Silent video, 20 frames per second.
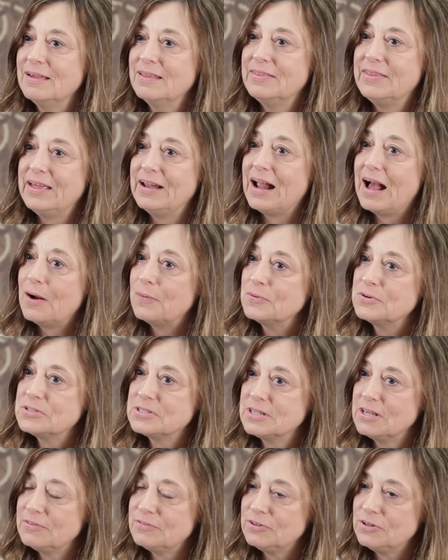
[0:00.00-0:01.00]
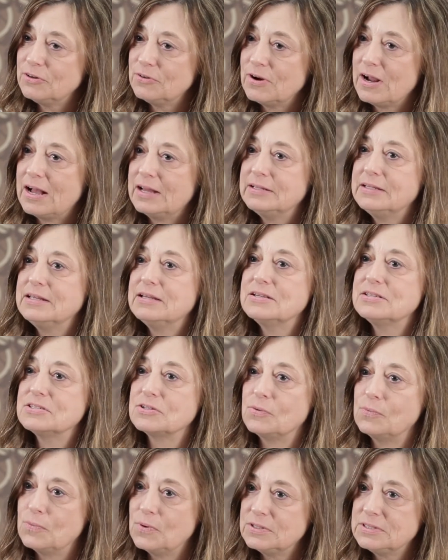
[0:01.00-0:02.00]
that I was giving her ideas
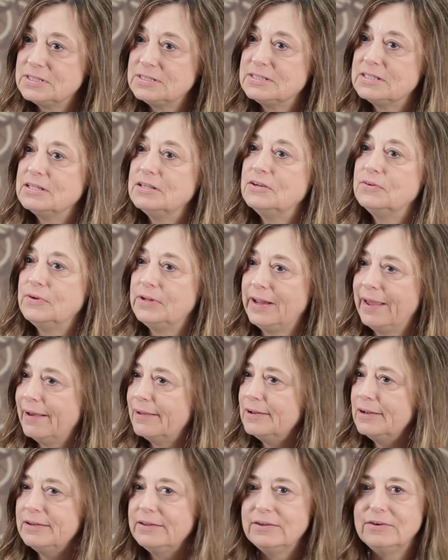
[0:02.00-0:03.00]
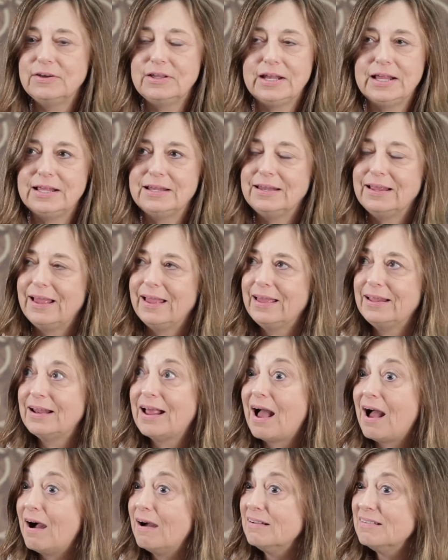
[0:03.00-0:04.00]
on what to do and how to do it,
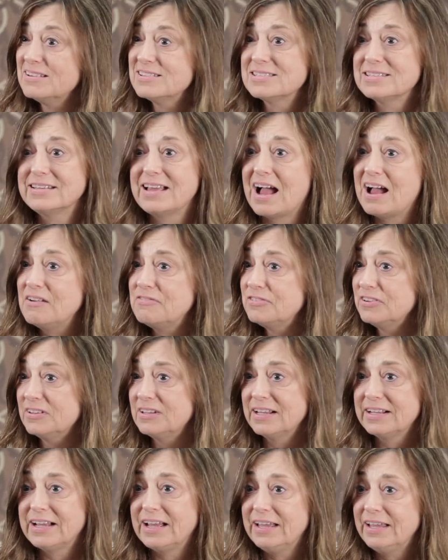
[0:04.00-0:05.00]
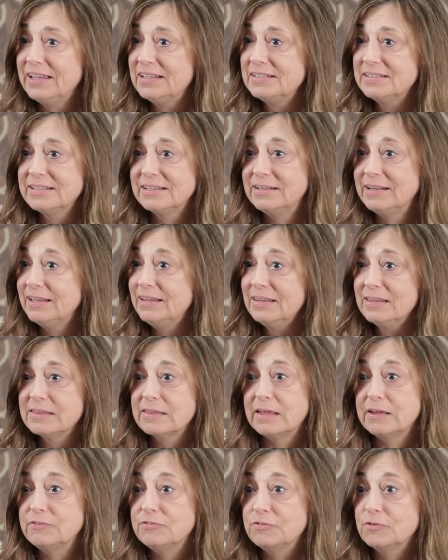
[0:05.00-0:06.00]
and honestly, I felt like I hadn't done
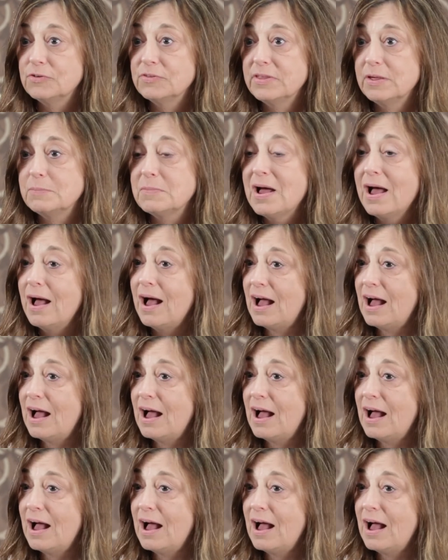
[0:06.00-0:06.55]
anything for them.